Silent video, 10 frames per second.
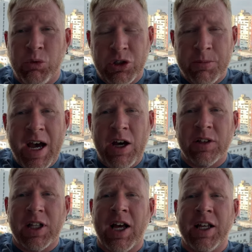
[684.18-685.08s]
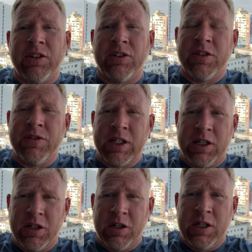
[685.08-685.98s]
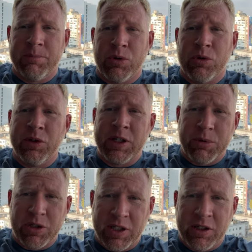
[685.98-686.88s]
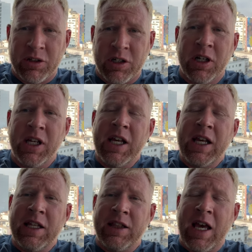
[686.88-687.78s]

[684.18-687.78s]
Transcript: which are mountain lions living here in Peru, in particular in the